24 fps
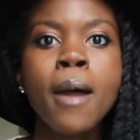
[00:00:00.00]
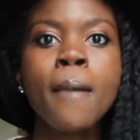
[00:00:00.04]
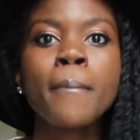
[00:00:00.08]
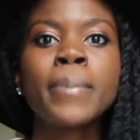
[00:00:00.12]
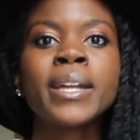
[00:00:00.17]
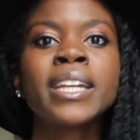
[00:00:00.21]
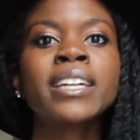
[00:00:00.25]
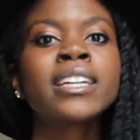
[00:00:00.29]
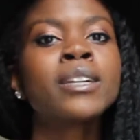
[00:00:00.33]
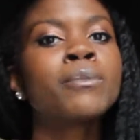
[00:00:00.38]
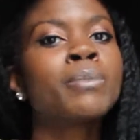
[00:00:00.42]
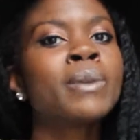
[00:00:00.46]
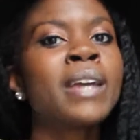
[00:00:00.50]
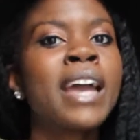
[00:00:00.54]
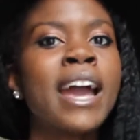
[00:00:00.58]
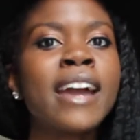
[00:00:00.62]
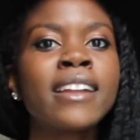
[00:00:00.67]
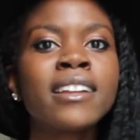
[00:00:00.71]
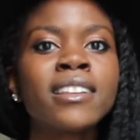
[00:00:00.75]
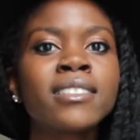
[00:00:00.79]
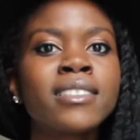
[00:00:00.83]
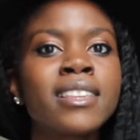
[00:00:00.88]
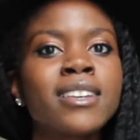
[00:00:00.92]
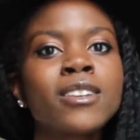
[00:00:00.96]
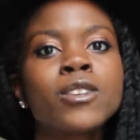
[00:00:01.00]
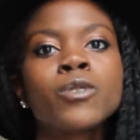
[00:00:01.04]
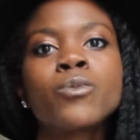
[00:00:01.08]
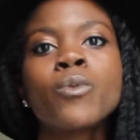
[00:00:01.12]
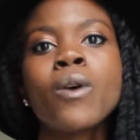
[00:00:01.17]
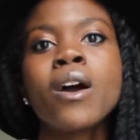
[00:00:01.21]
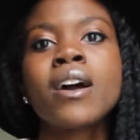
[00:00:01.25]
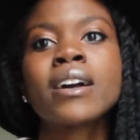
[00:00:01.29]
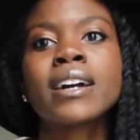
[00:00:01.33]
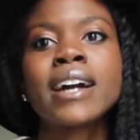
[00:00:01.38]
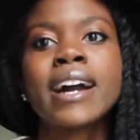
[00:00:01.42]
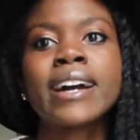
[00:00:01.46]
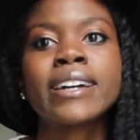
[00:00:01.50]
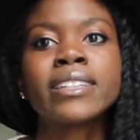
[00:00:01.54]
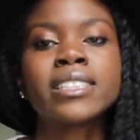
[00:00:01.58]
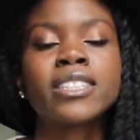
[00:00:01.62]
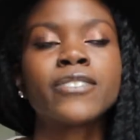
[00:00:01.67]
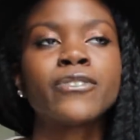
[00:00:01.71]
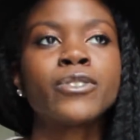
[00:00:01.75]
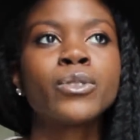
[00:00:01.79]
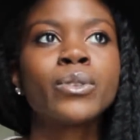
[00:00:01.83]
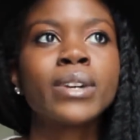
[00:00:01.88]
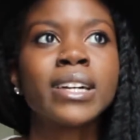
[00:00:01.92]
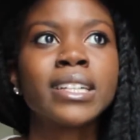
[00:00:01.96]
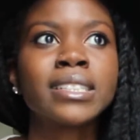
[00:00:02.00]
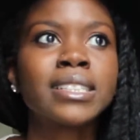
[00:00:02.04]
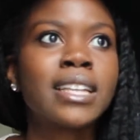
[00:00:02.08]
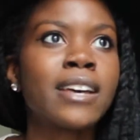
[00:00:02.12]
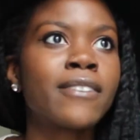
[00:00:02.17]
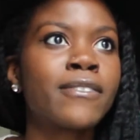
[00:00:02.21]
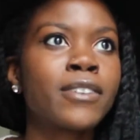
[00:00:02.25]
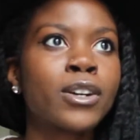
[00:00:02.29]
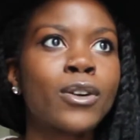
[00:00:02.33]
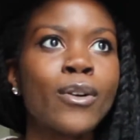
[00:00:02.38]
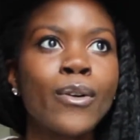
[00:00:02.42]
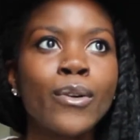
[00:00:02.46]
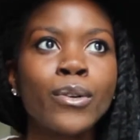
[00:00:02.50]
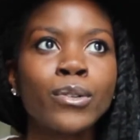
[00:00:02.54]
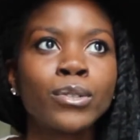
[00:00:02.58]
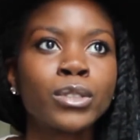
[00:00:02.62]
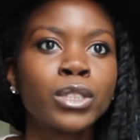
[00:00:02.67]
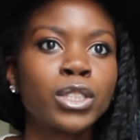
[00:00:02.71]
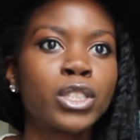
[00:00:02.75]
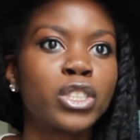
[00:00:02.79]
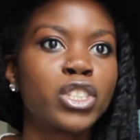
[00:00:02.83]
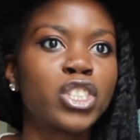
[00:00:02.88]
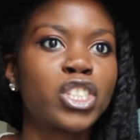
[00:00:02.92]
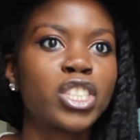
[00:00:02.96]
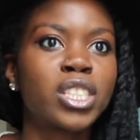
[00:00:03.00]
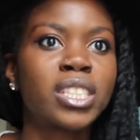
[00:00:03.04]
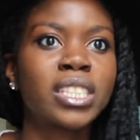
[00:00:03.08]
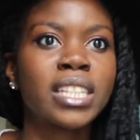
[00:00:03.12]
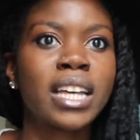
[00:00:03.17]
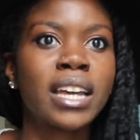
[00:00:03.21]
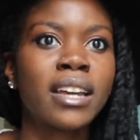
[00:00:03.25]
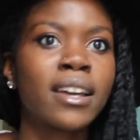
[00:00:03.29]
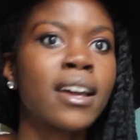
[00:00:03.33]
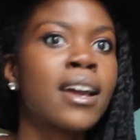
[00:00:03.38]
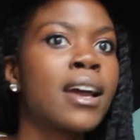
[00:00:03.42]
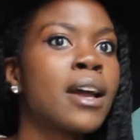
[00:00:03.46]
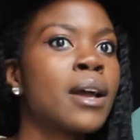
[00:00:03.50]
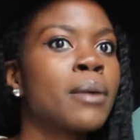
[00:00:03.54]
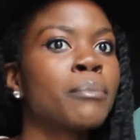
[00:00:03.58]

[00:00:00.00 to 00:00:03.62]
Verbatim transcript: but it could be anything you want guys if you guys have a goal to just like